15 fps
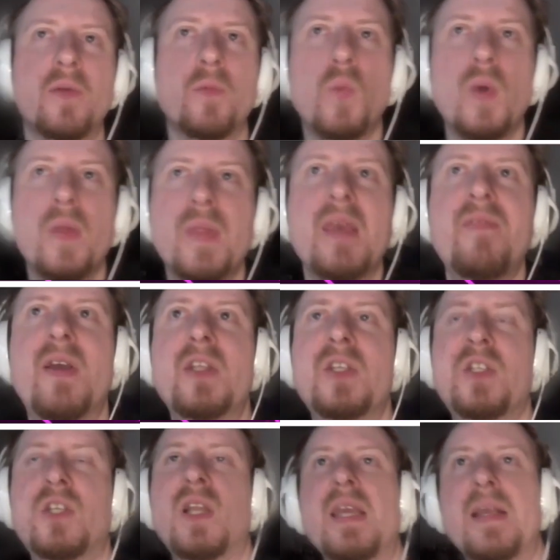Like, when they
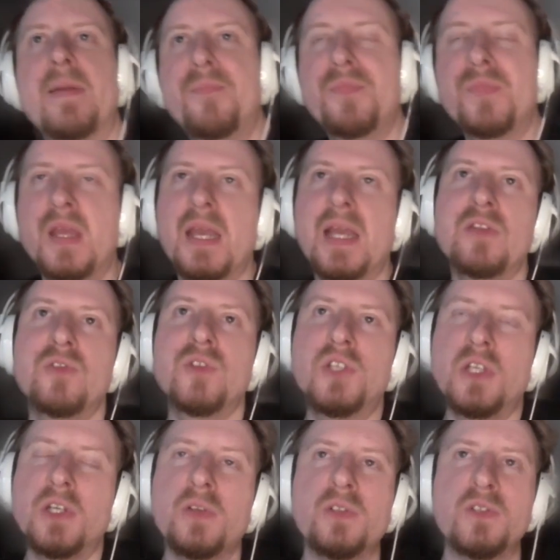eventually
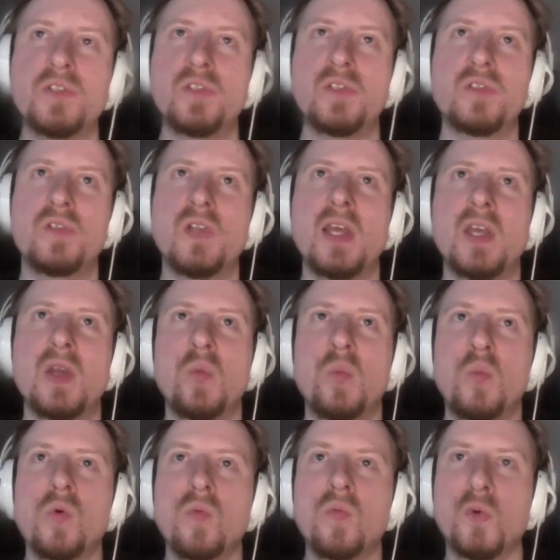introduce, like,
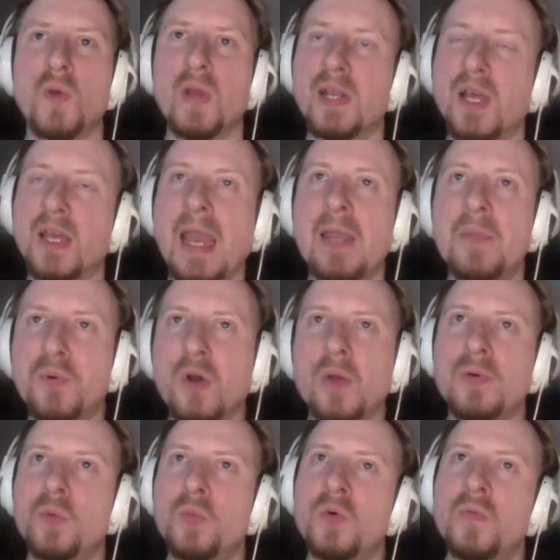Wolverine, like a
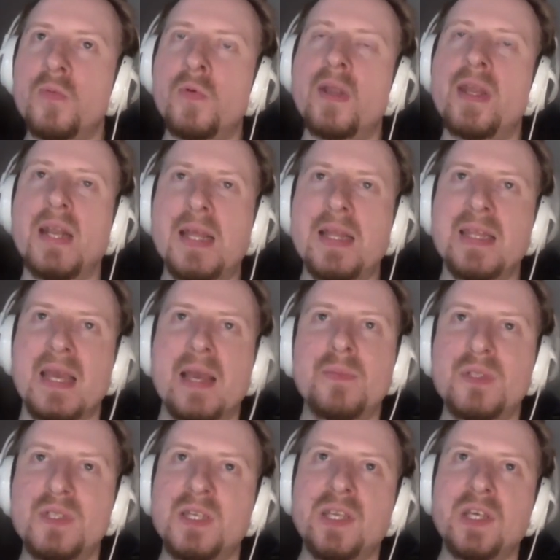proper Wolverine in the
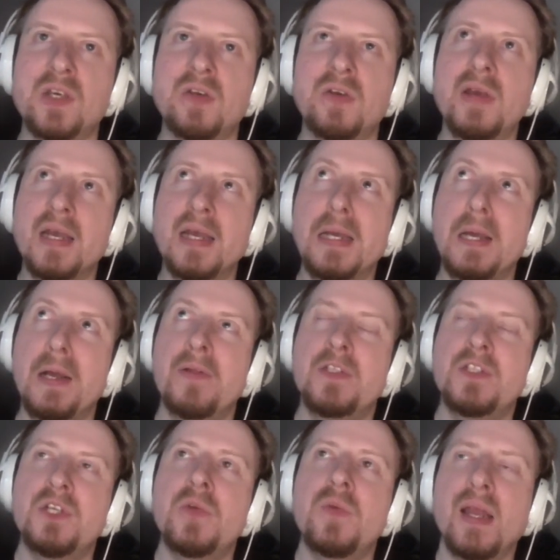MCU,
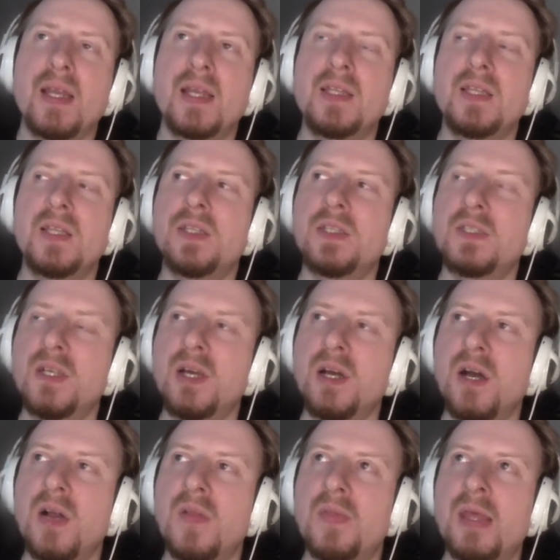do you reckon that
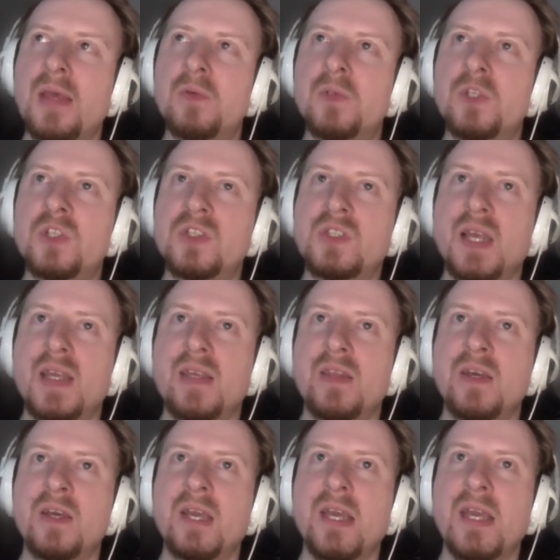they would just say
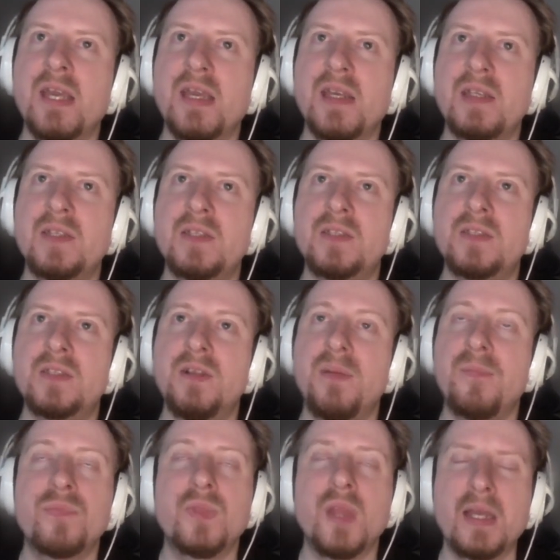that he's
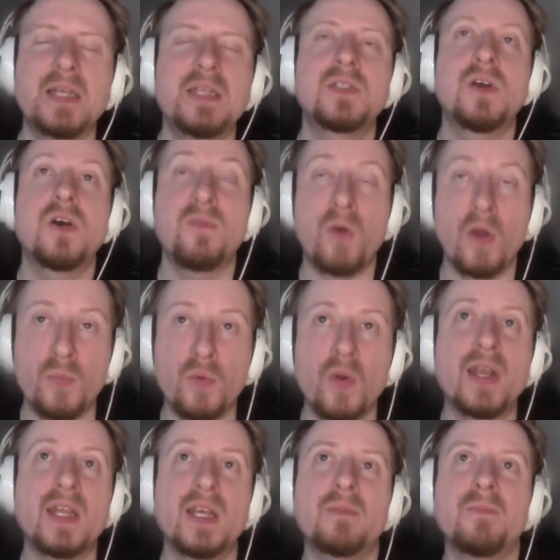got a
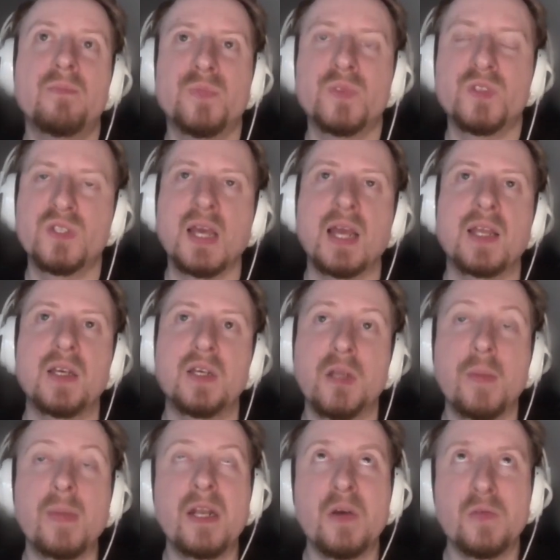vibranium
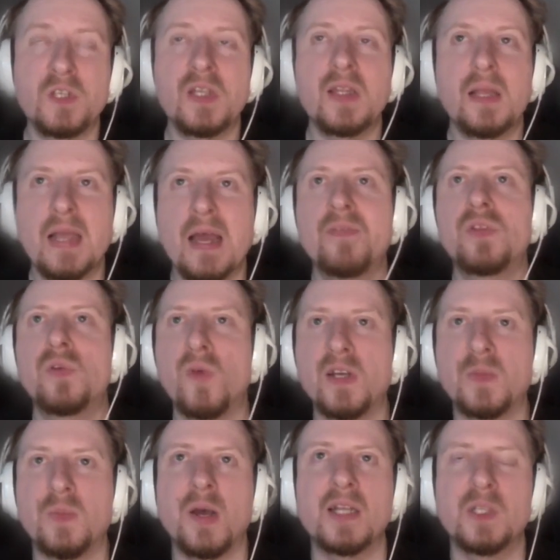skeleton? I mean, obviously they'll have the
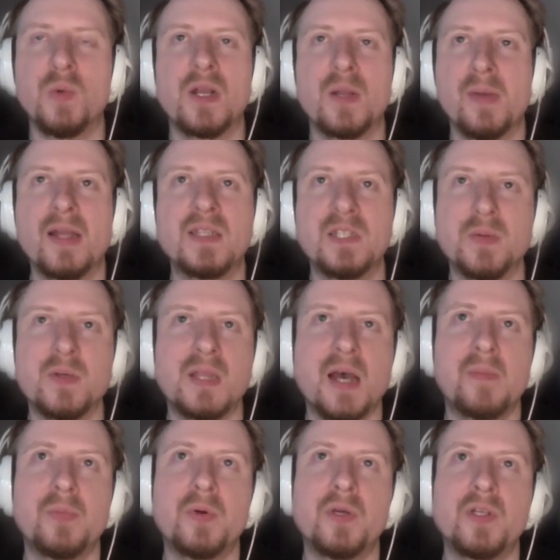rights back to adamantium
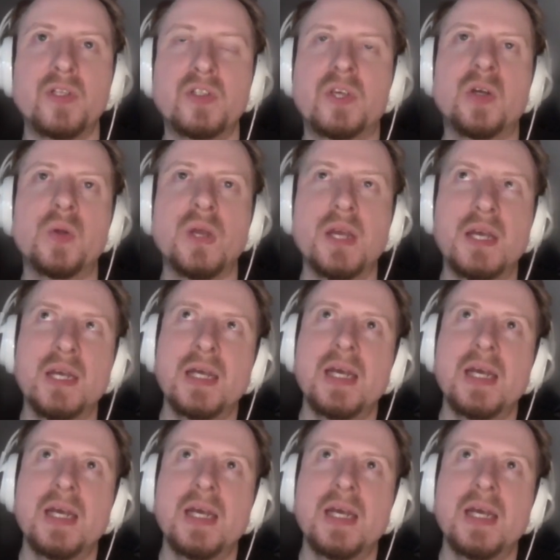at that point, so